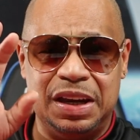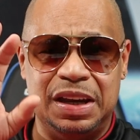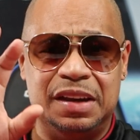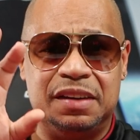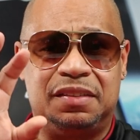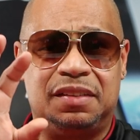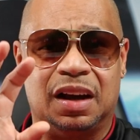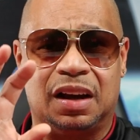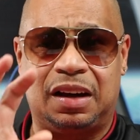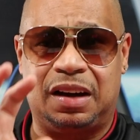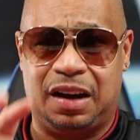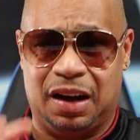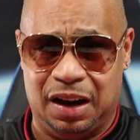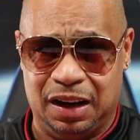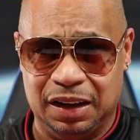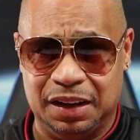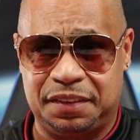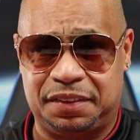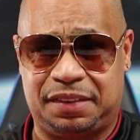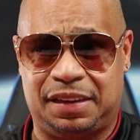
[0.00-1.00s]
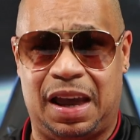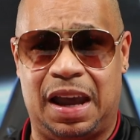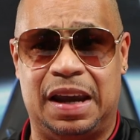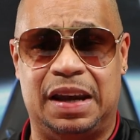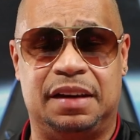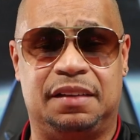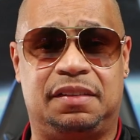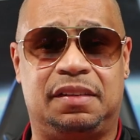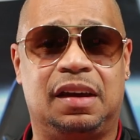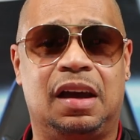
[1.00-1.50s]
is the color
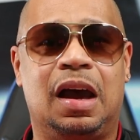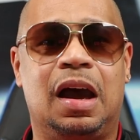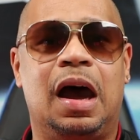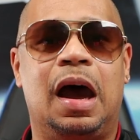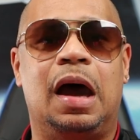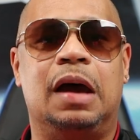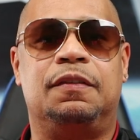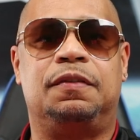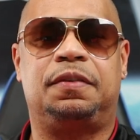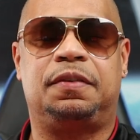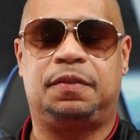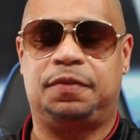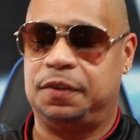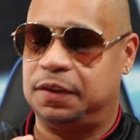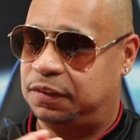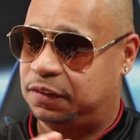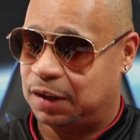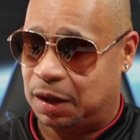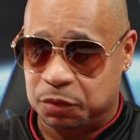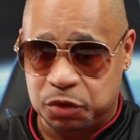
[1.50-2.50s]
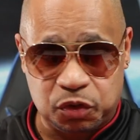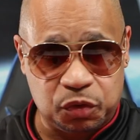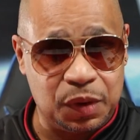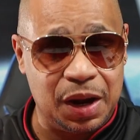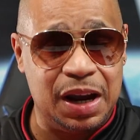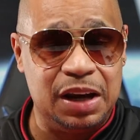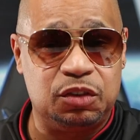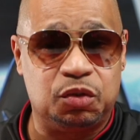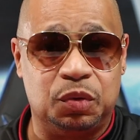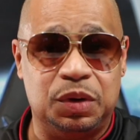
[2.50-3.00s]
science. It's for some
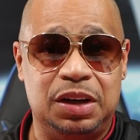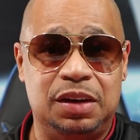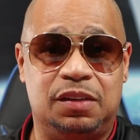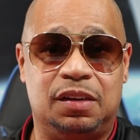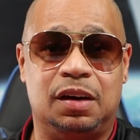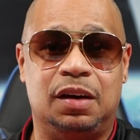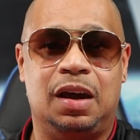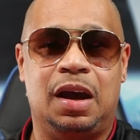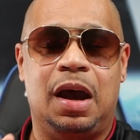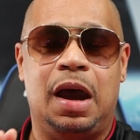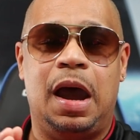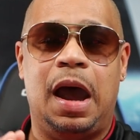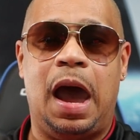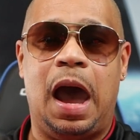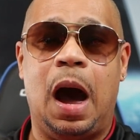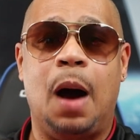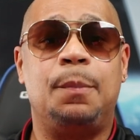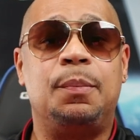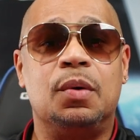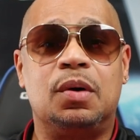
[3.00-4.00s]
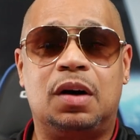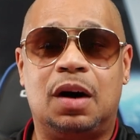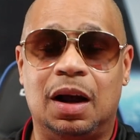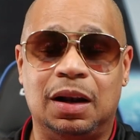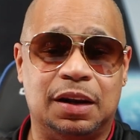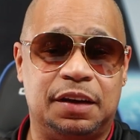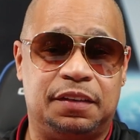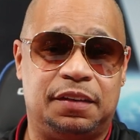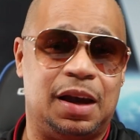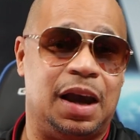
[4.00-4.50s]
strange reason, Apple
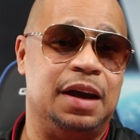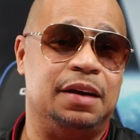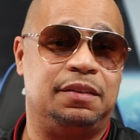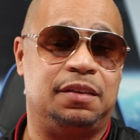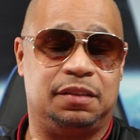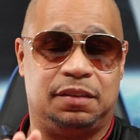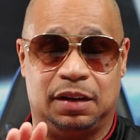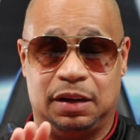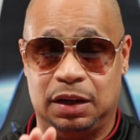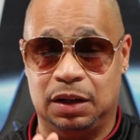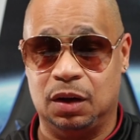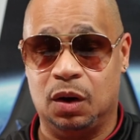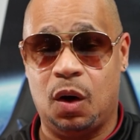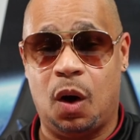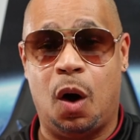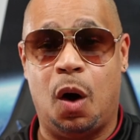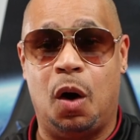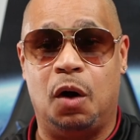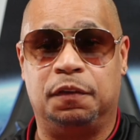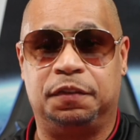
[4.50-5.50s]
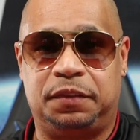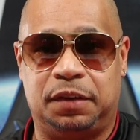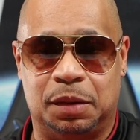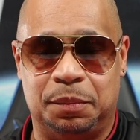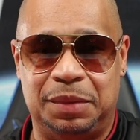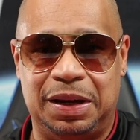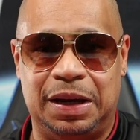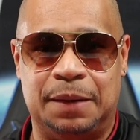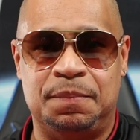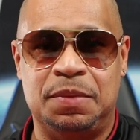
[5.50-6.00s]
color science is a little off to
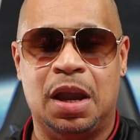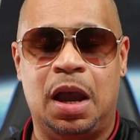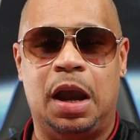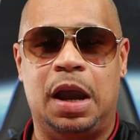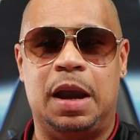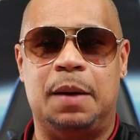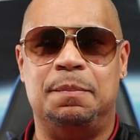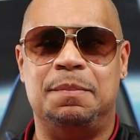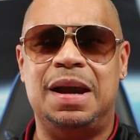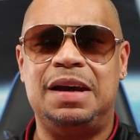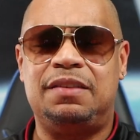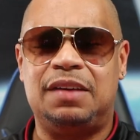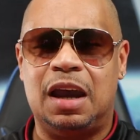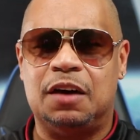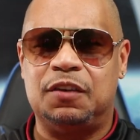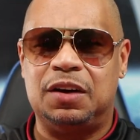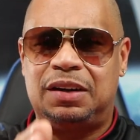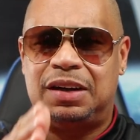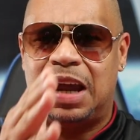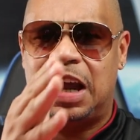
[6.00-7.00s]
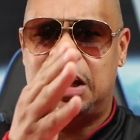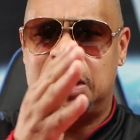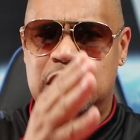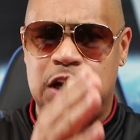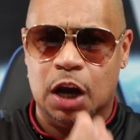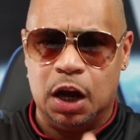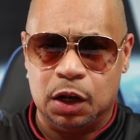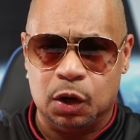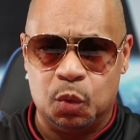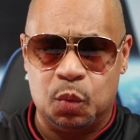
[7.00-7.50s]
me. It makes everything
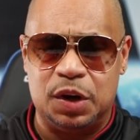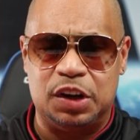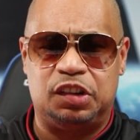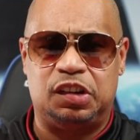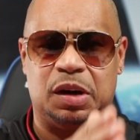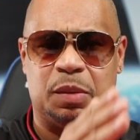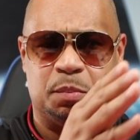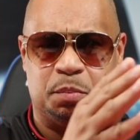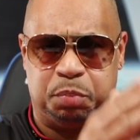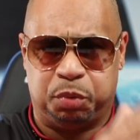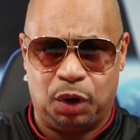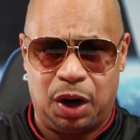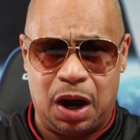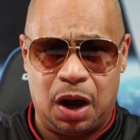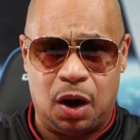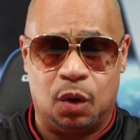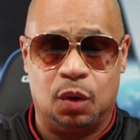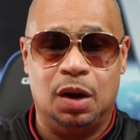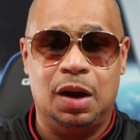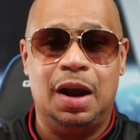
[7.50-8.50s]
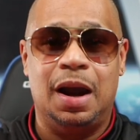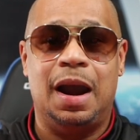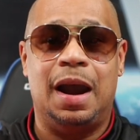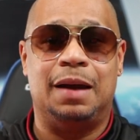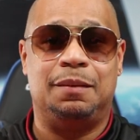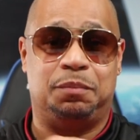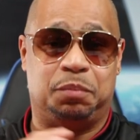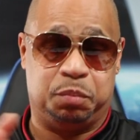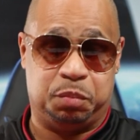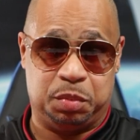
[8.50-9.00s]
yellowish and brown
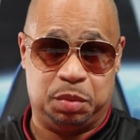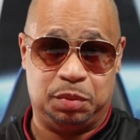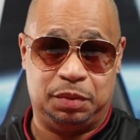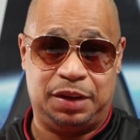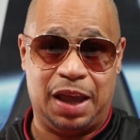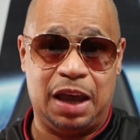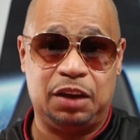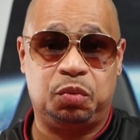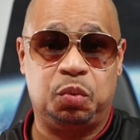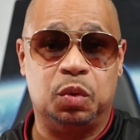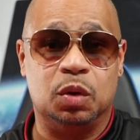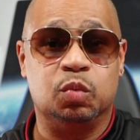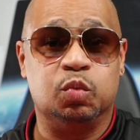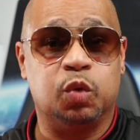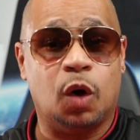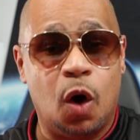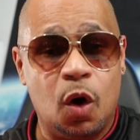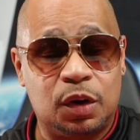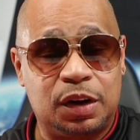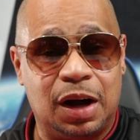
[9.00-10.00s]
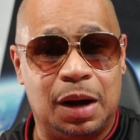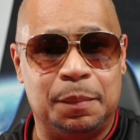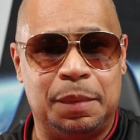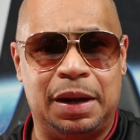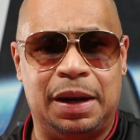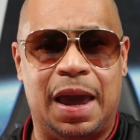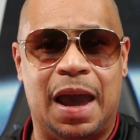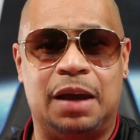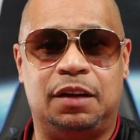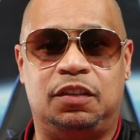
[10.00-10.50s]
and that's what raw come
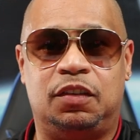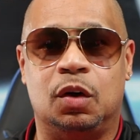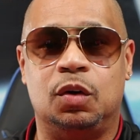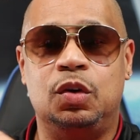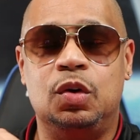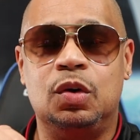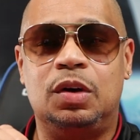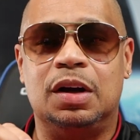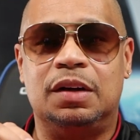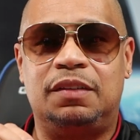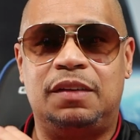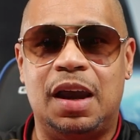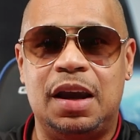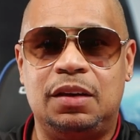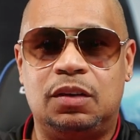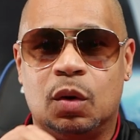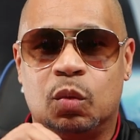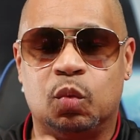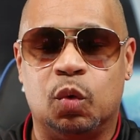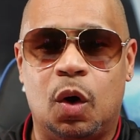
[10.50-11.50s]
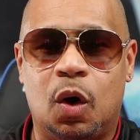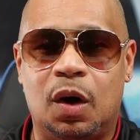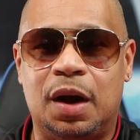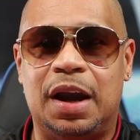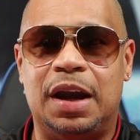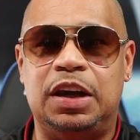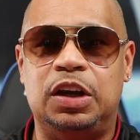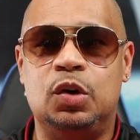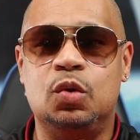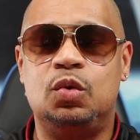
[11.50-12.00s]
in at. So you can take the raw
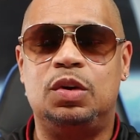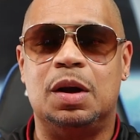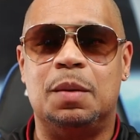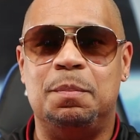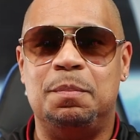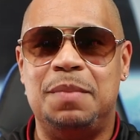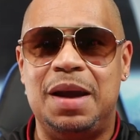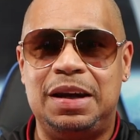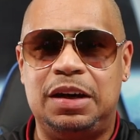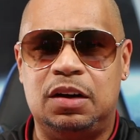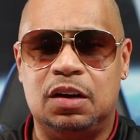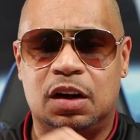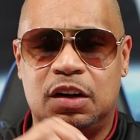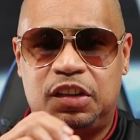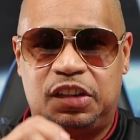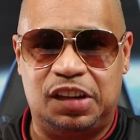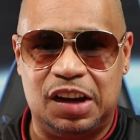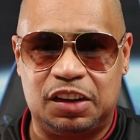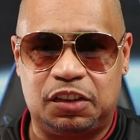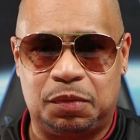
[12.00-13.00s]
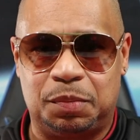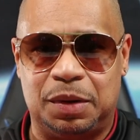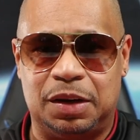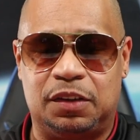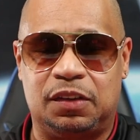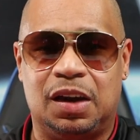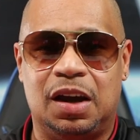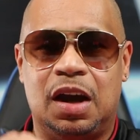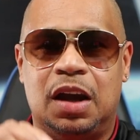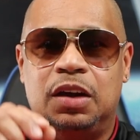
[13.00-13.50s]
and you can make your
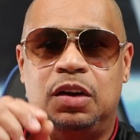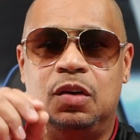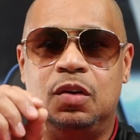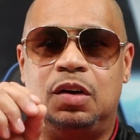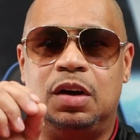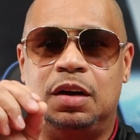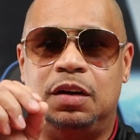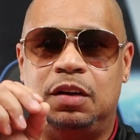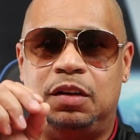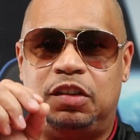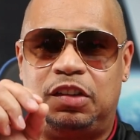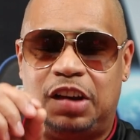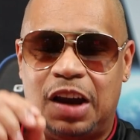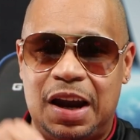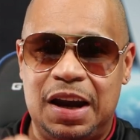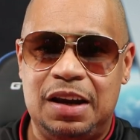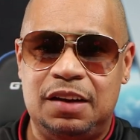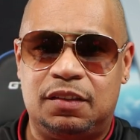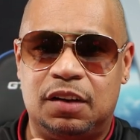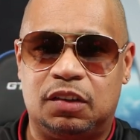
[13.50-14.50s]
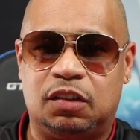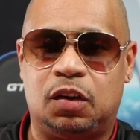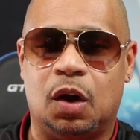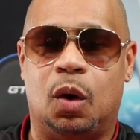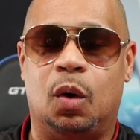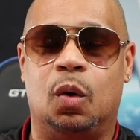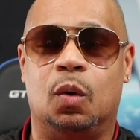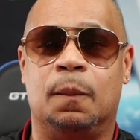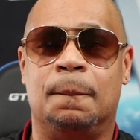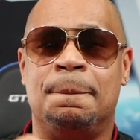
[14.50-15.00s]
adjustments. You can change the
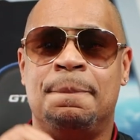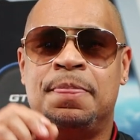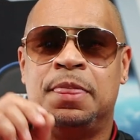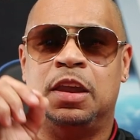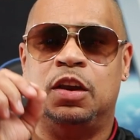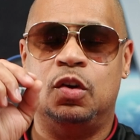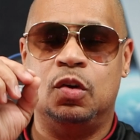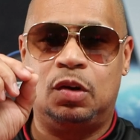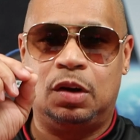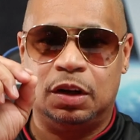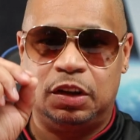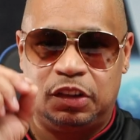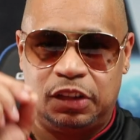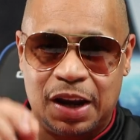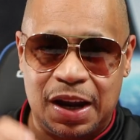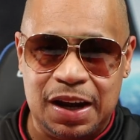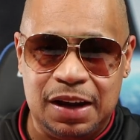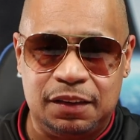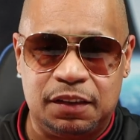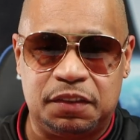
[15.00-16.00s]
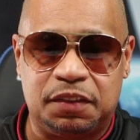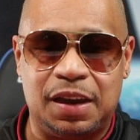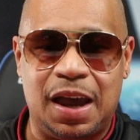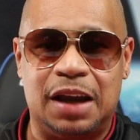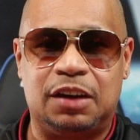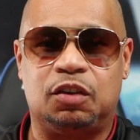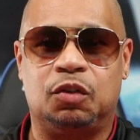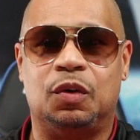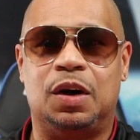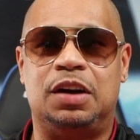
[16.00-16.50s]
tone. You can change the
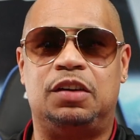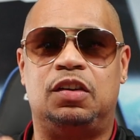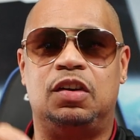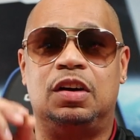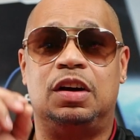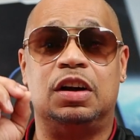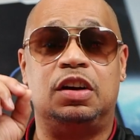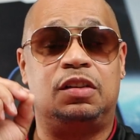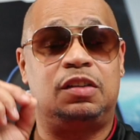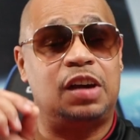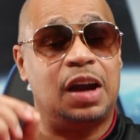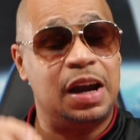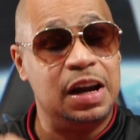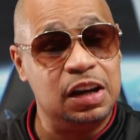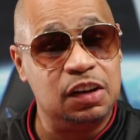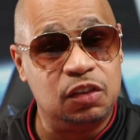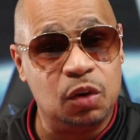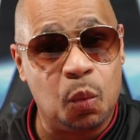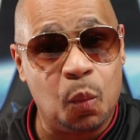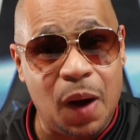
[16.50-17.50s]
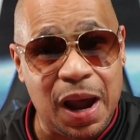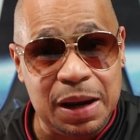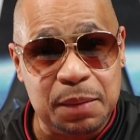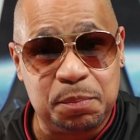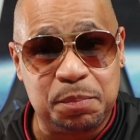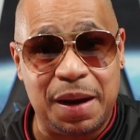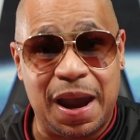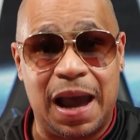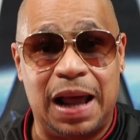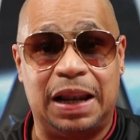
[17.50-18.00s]
saturation. You can change your
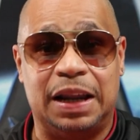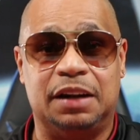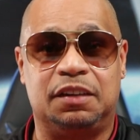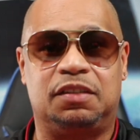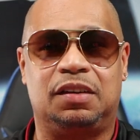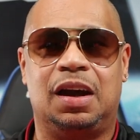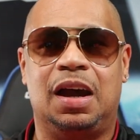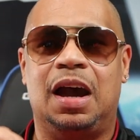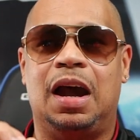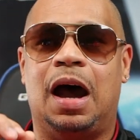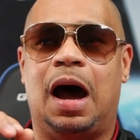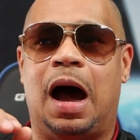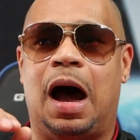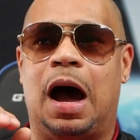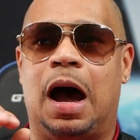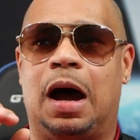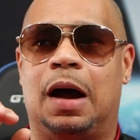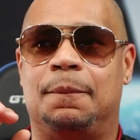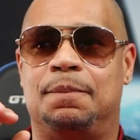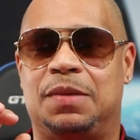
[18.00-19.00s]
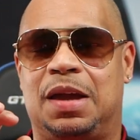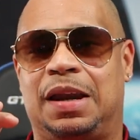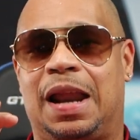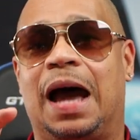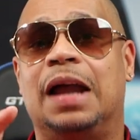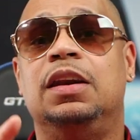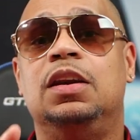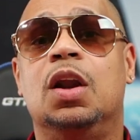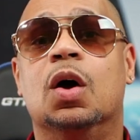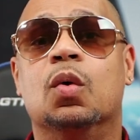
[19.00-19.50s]
white balance. Uh, and
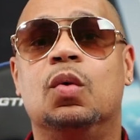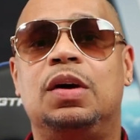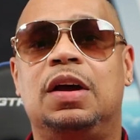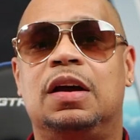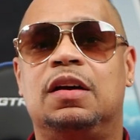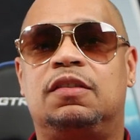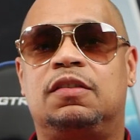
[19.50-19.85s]
I know